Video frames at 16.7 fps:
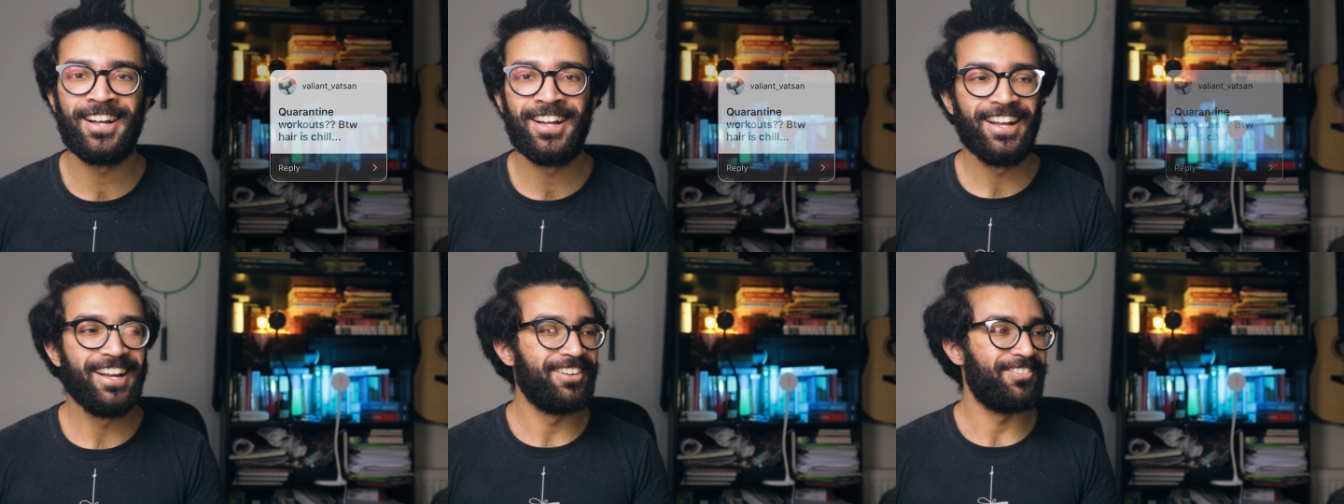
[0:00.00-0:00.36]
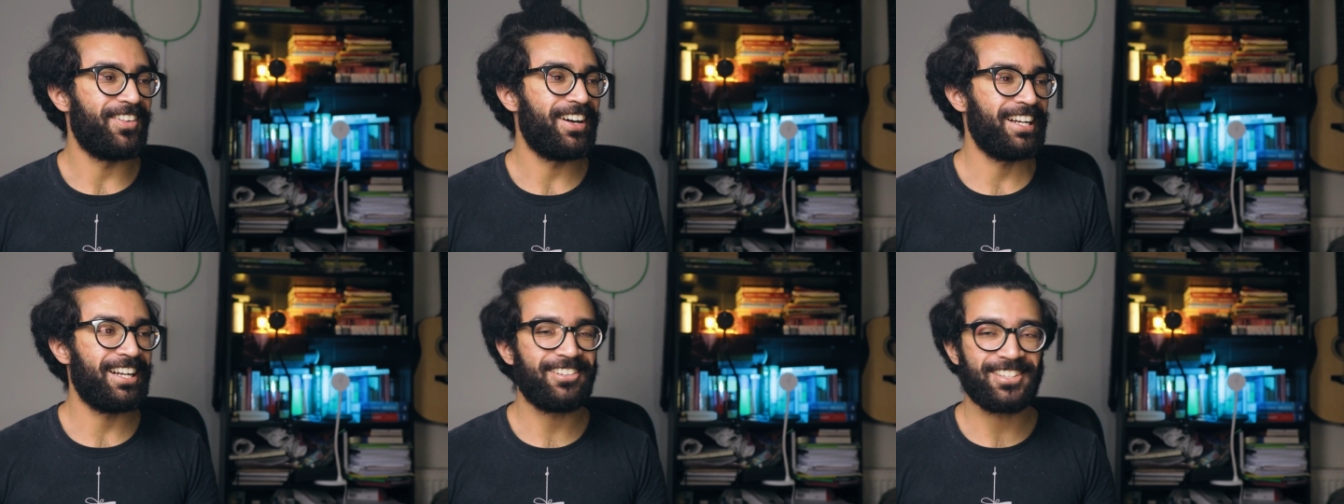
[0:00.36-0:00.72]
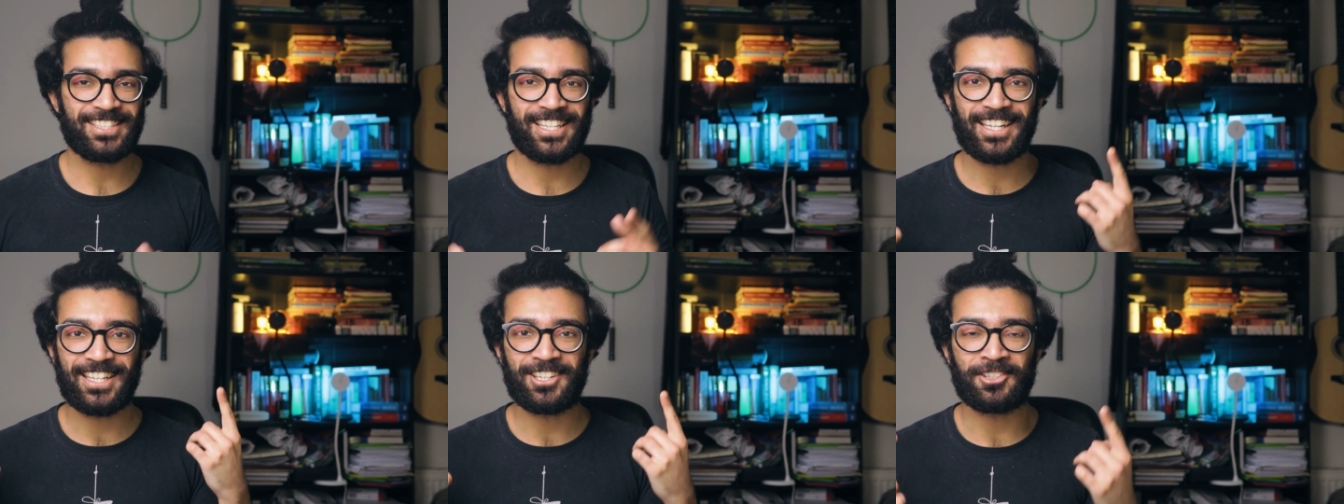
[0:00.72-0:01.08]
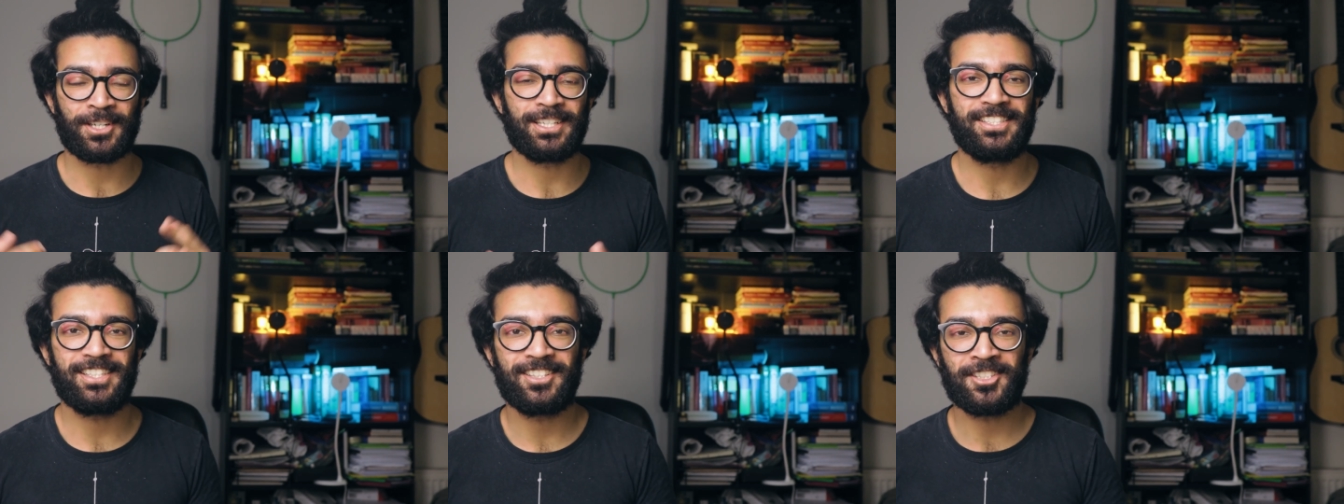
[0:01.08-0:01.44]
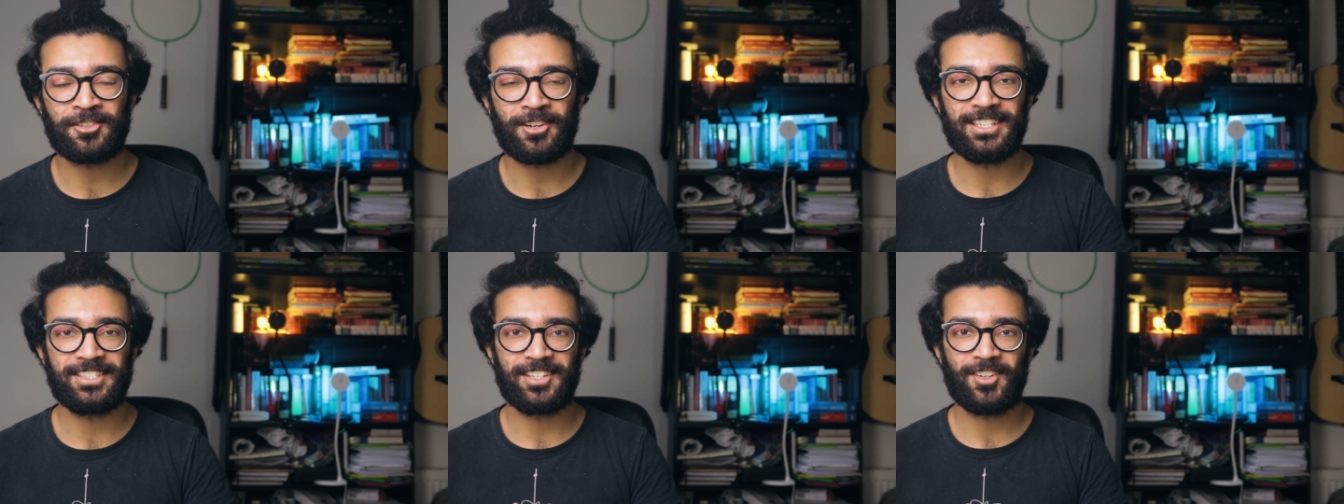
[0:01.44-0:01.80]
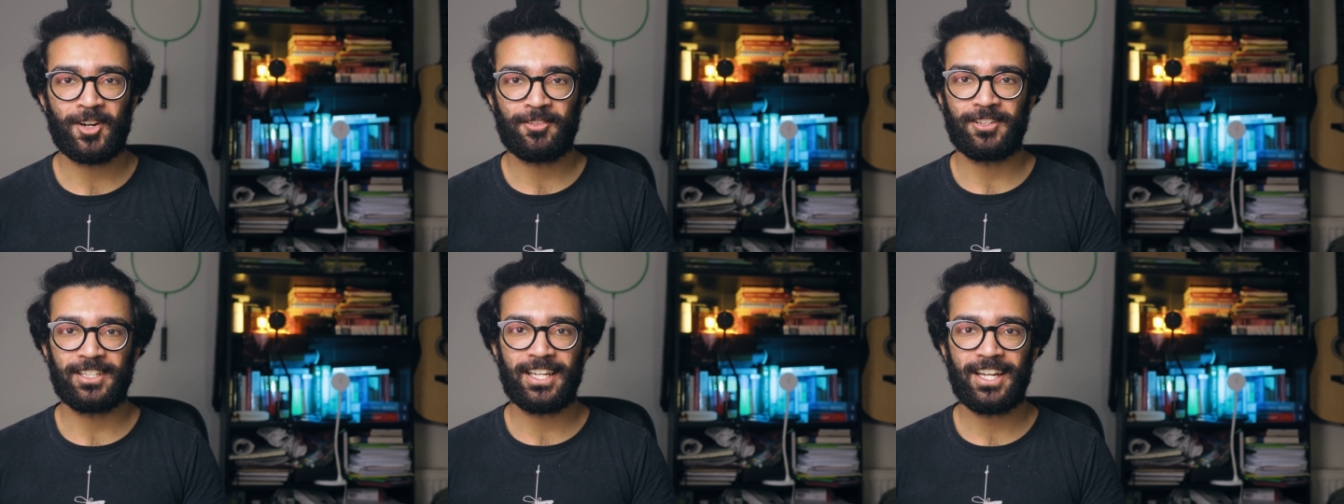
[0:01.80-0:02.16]
Uh, my hair is getting crazier and crazier
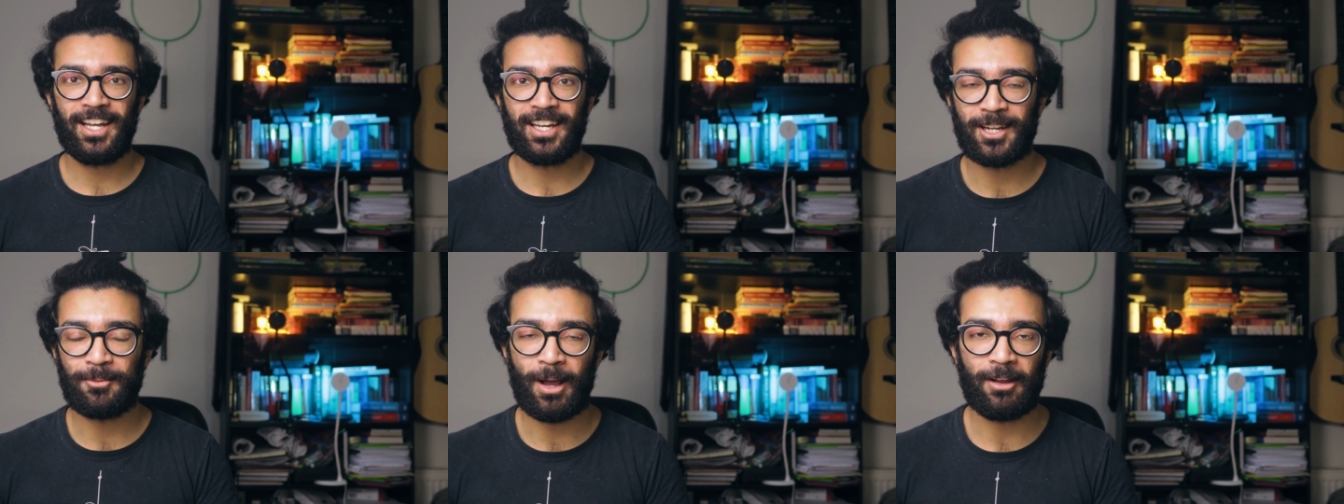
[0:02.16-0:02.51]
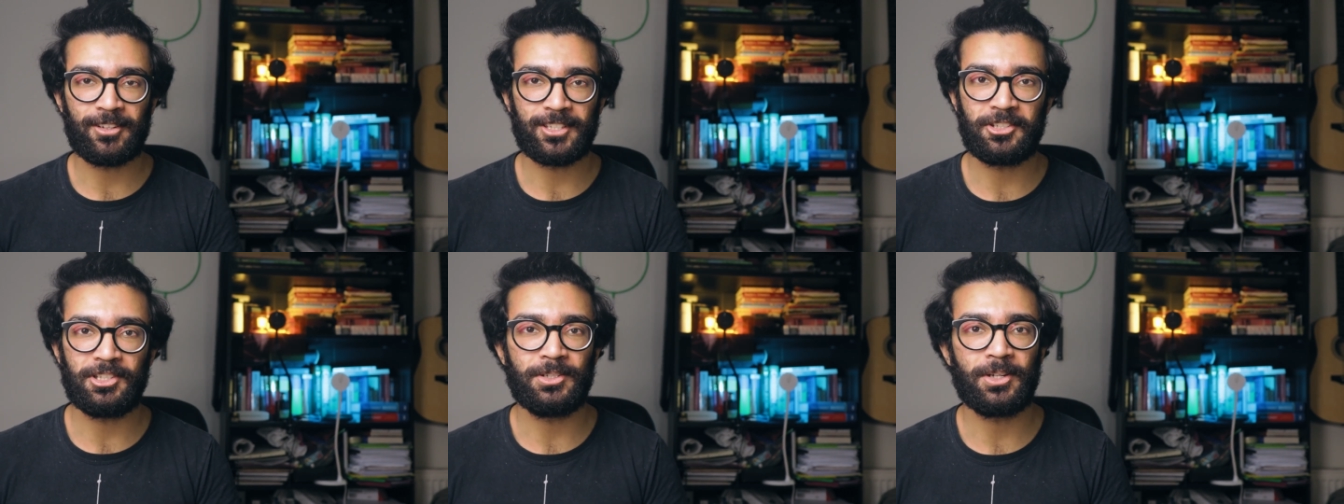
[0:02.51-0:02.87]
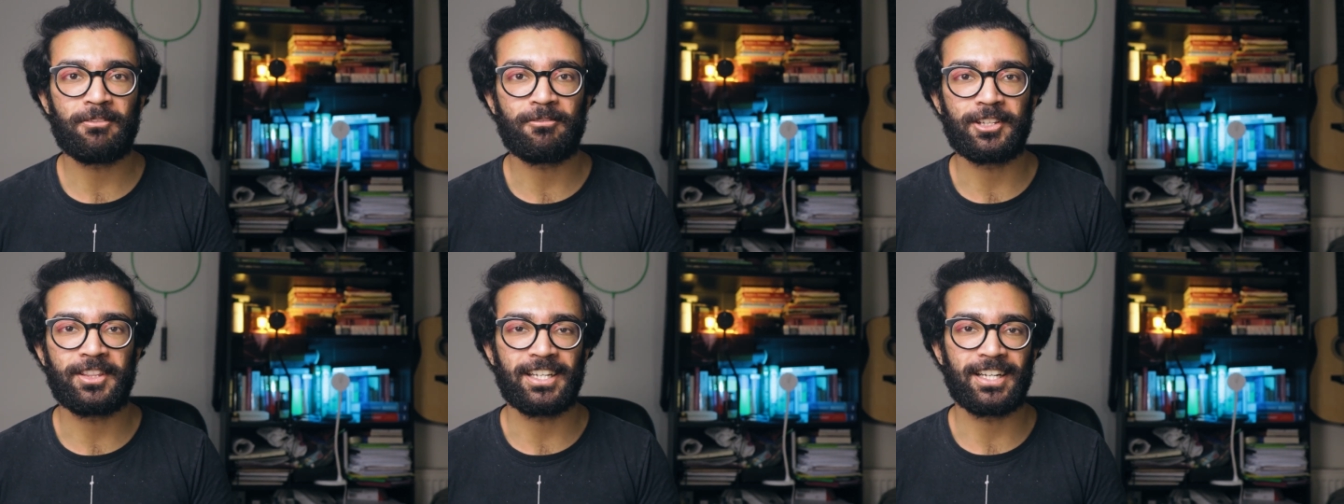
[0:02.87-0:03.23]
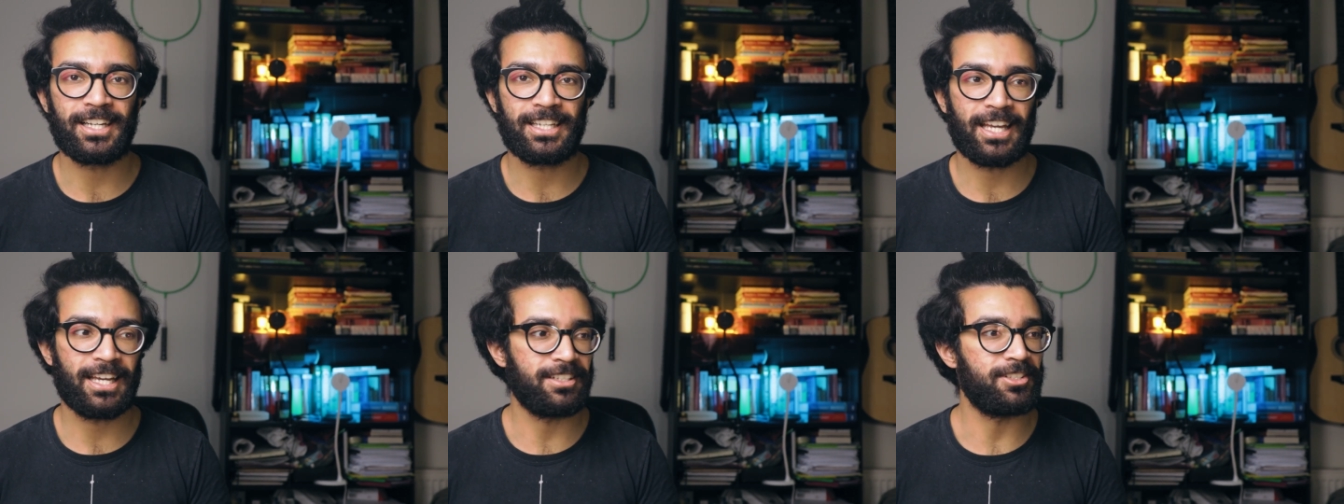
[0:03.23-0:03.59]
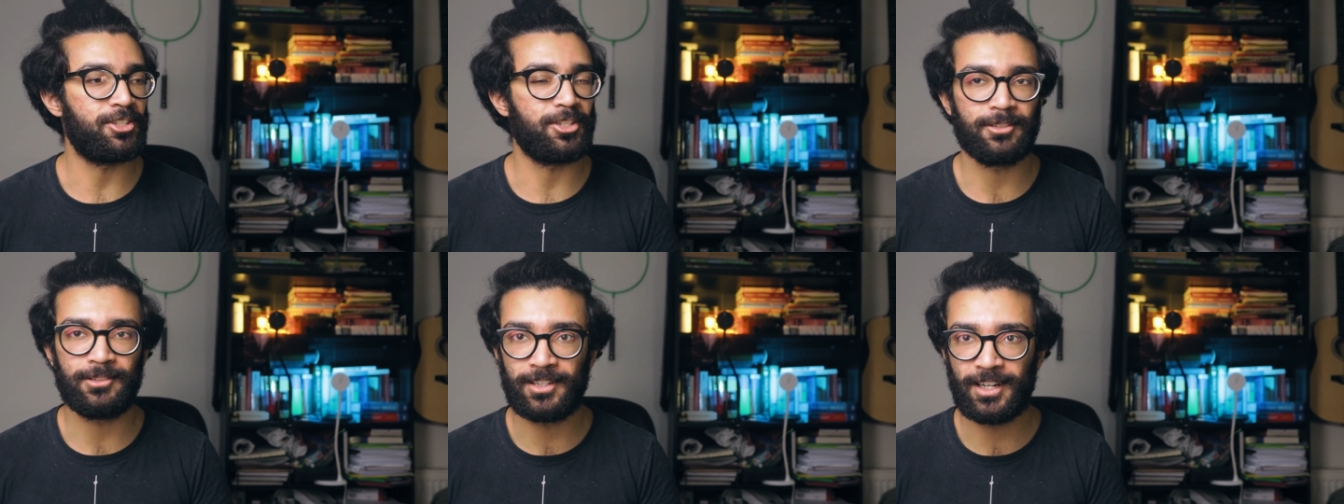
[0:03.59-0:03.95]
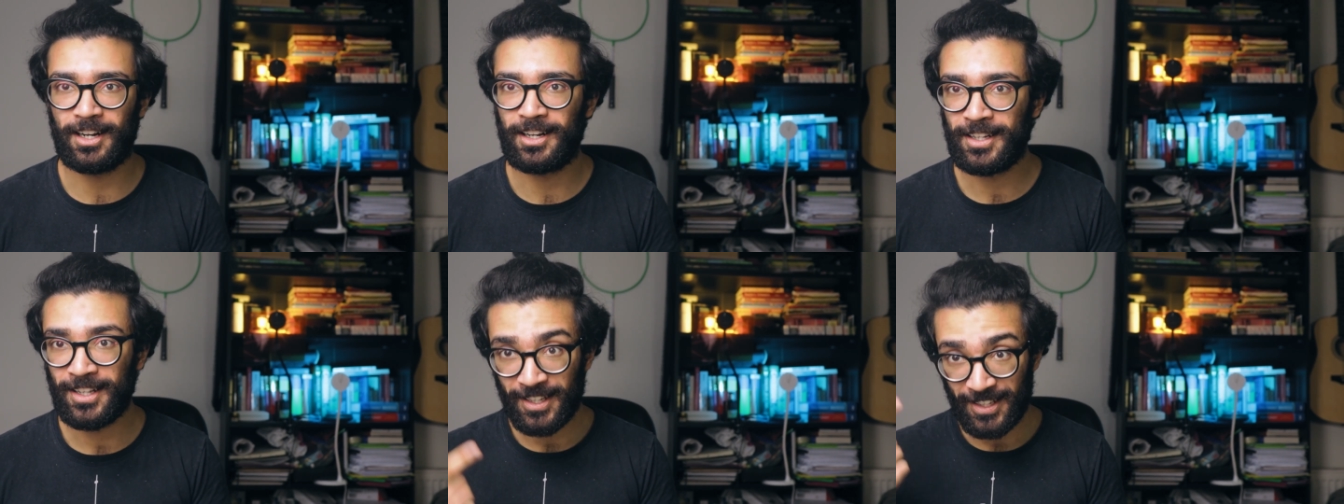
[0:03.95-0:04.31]
every day, and I'm having to do everything I can to,
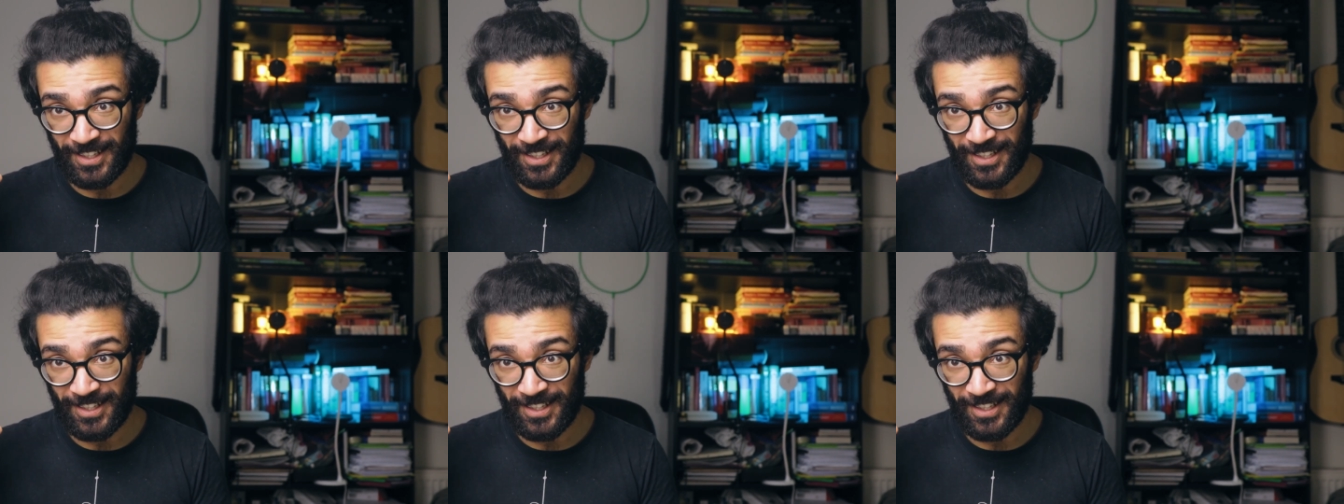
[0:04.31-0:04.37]
uh,